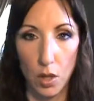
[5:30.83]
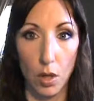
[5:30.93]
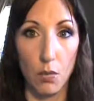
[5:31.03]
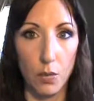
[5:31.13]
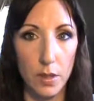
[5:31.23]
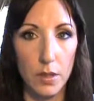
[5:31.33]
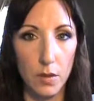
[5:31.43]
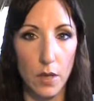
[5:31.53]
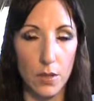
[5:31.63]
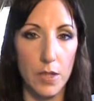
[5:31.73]
a really
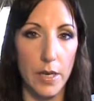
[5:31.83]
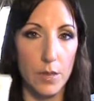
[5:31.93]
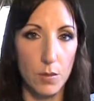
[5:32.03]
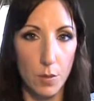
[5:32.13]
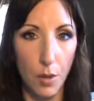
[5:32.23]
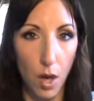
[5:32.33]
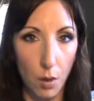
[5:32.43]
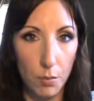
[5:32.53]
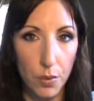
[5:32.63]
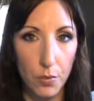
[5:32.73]
large size with a
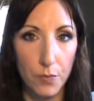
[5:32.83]
pump.